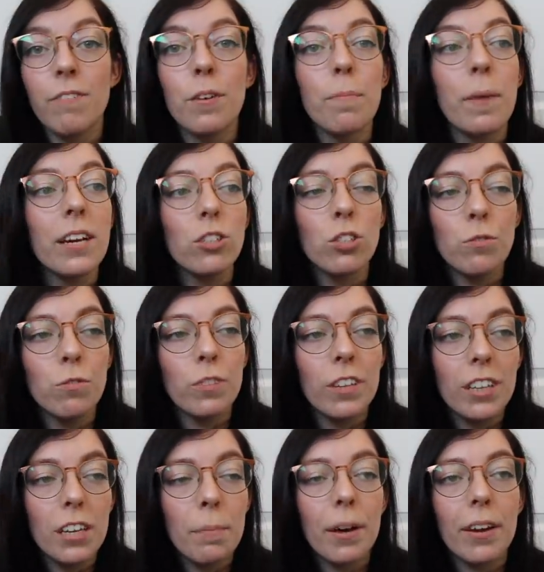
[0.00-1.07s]
it makes you
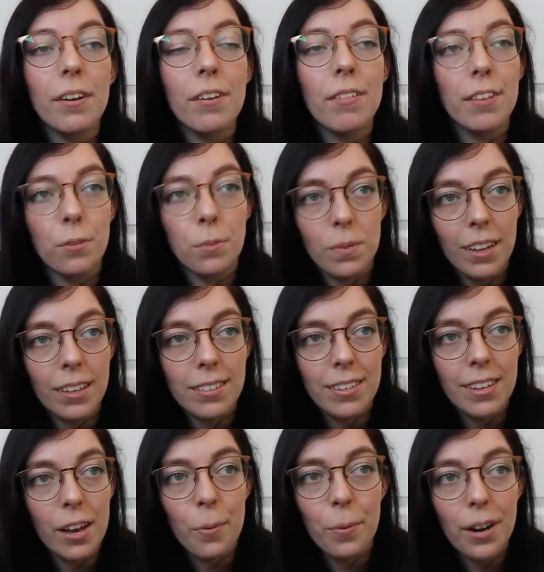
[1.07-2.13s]
feel any better, this was on
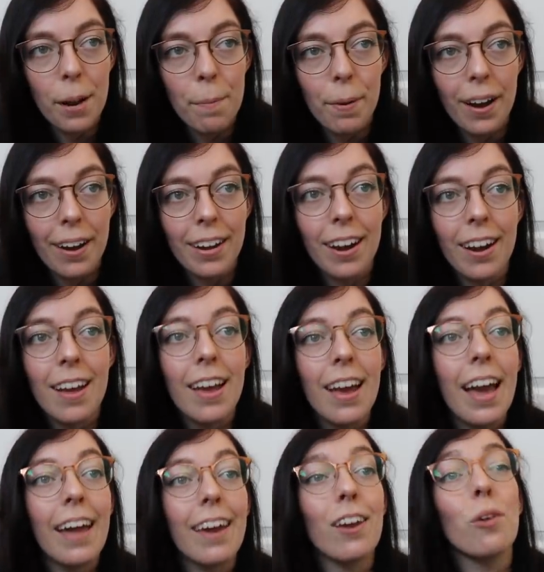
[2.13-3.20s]
sale when I bought it,
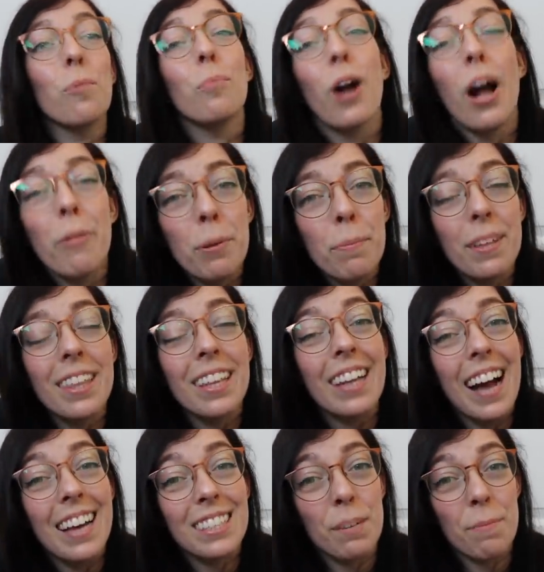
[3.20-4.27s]
and it'll probably be the
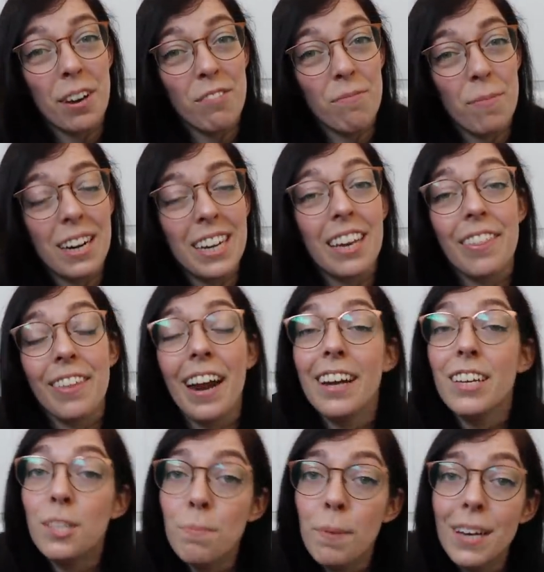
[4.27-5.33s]
last amount of money that
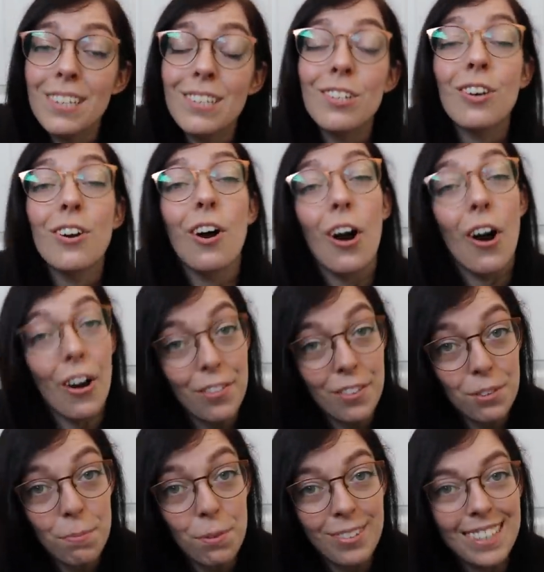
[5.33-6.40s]
I spent on
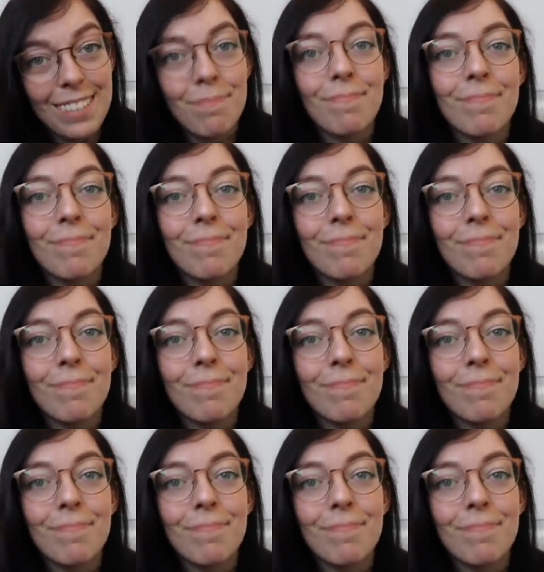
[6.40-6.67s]
this movie.